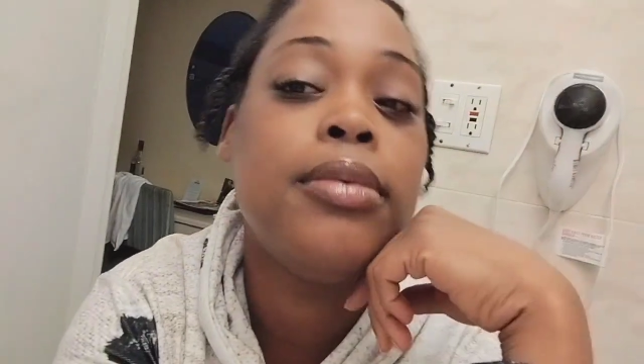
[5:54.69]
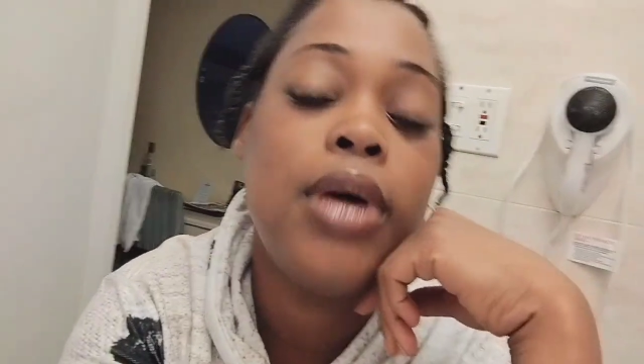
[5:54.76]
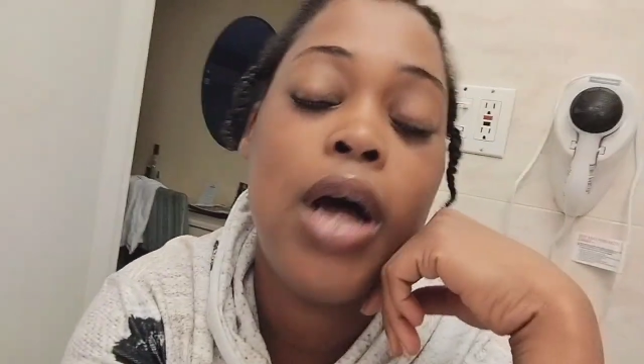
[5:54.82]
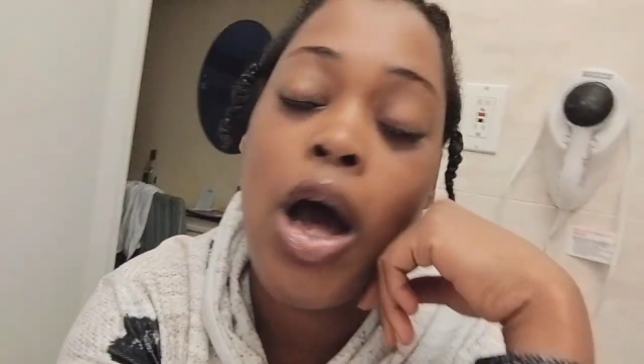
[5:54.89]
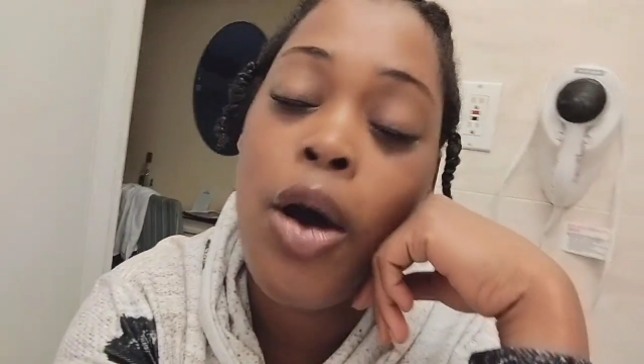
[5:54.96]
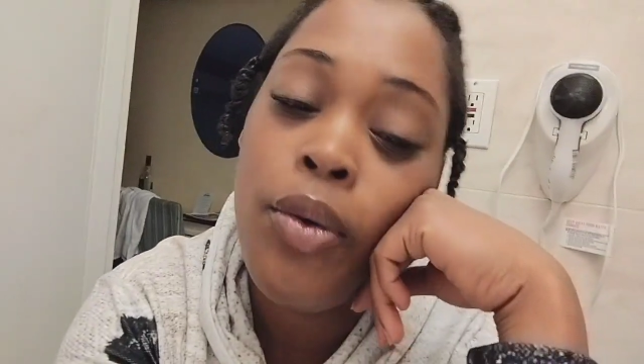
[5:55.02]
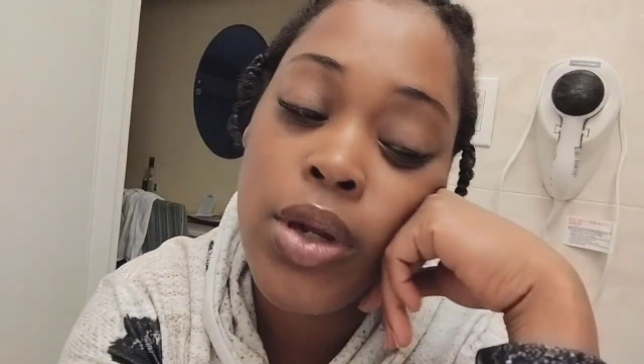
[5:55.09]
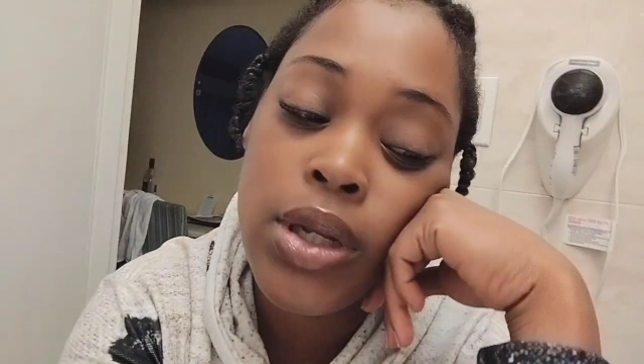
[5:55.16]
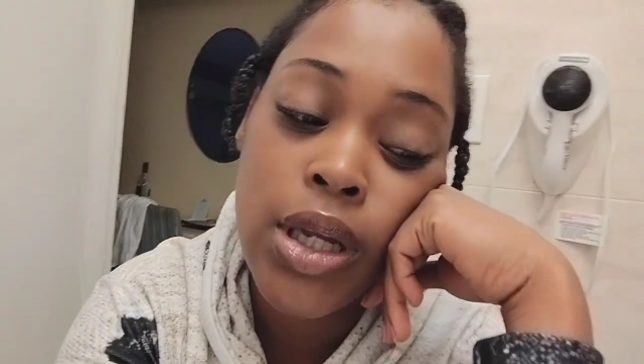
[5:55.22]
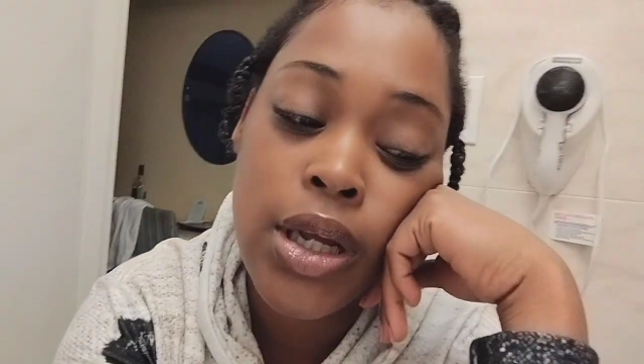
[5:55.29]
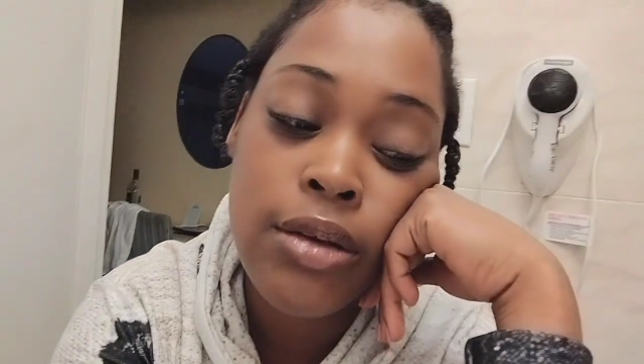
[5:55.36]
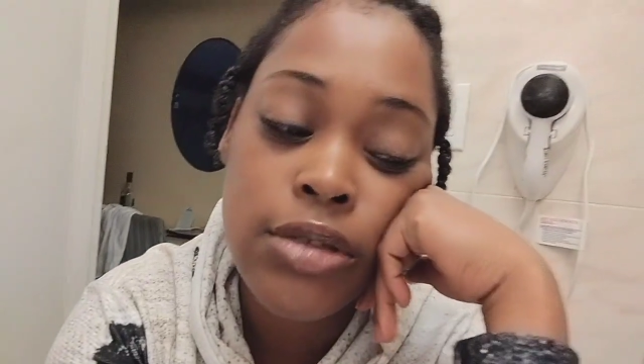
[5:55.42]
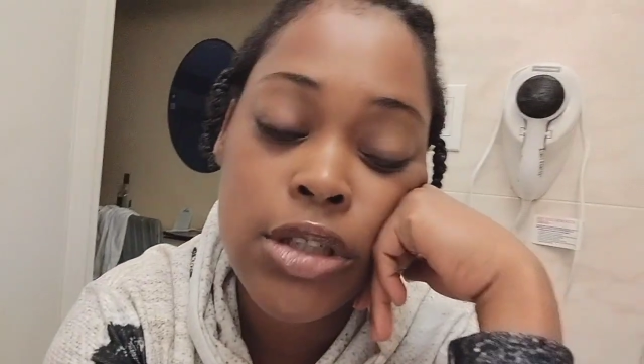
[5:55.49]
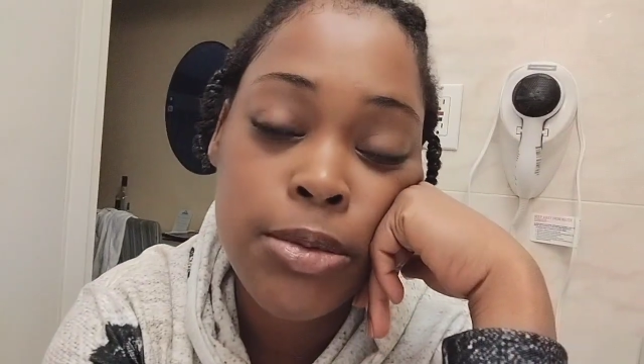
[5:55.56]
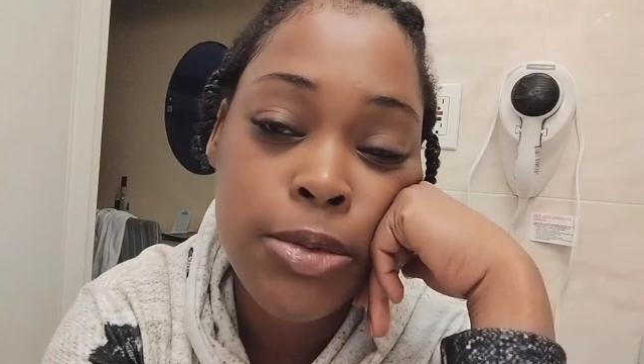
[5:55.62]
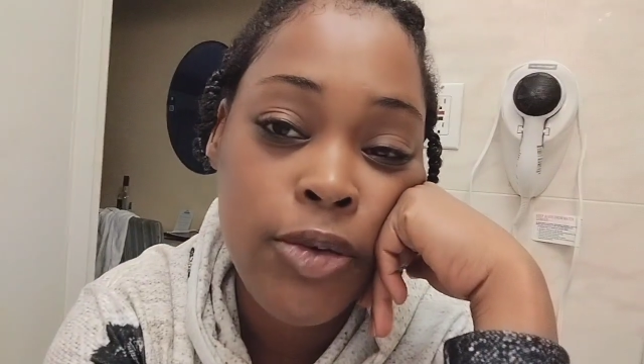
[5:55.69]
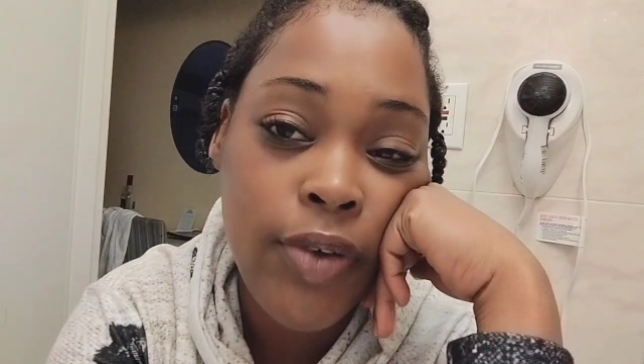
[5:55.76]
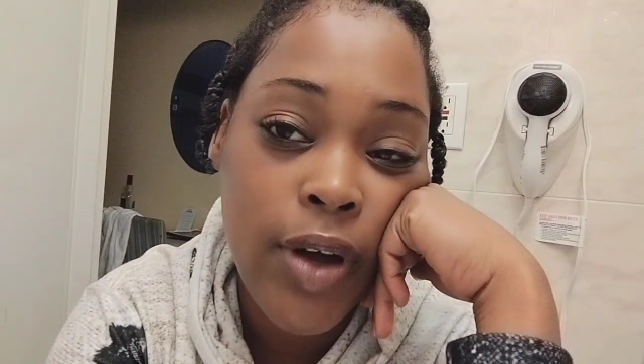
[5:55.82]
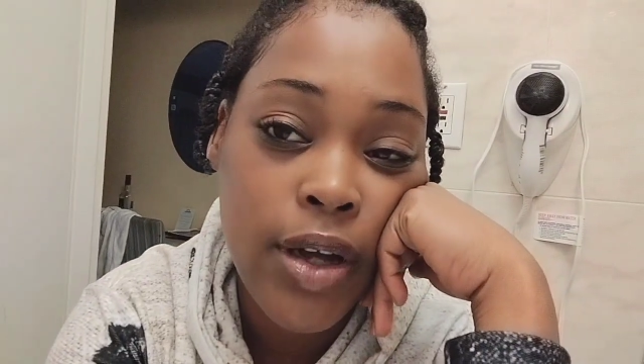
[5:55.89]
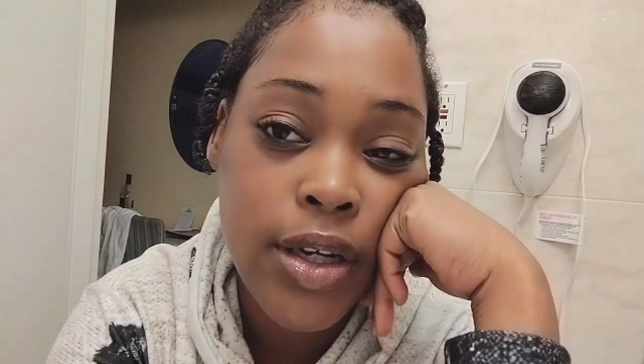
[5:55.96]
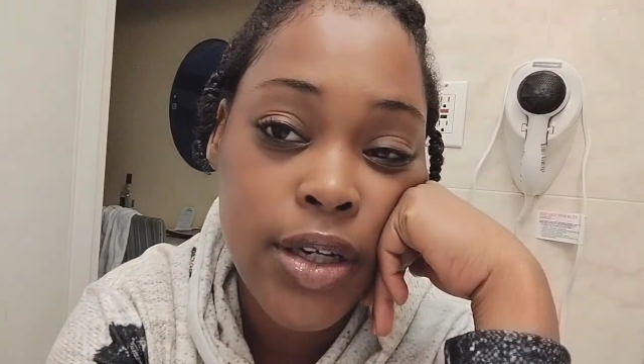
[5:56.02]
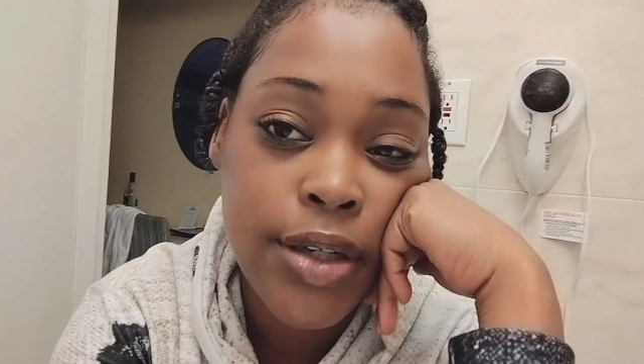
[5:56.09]
I would love to move
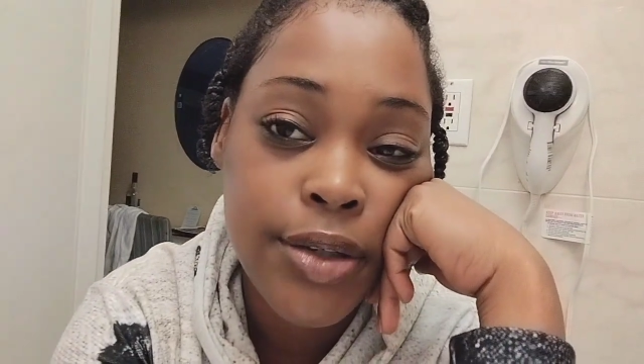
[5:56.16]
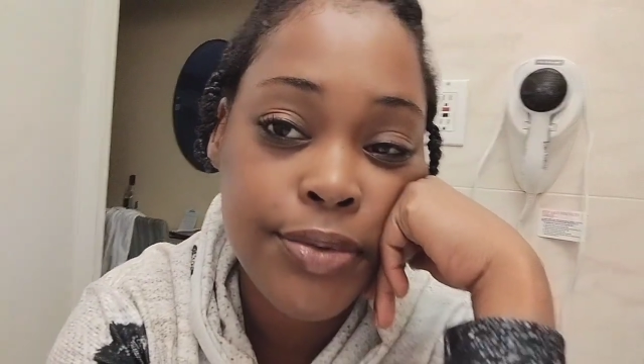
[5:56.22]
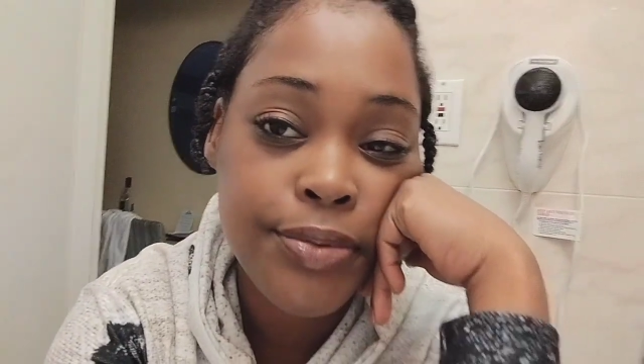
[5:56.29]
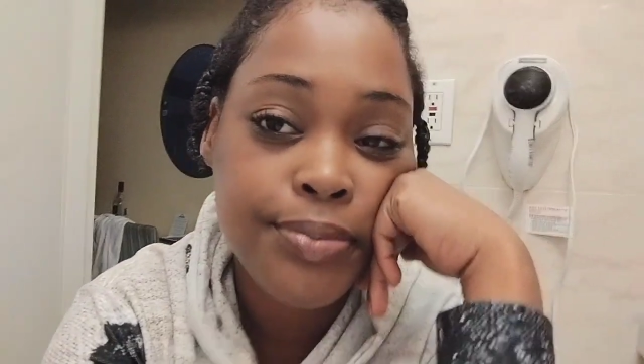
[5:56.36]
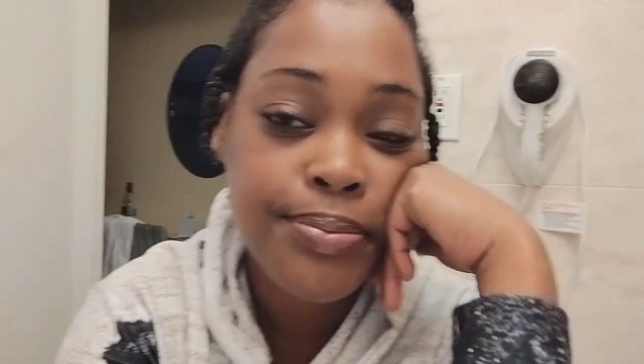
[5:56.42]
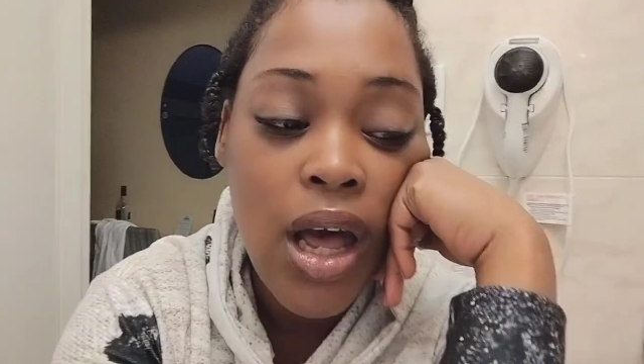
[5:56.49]
out here.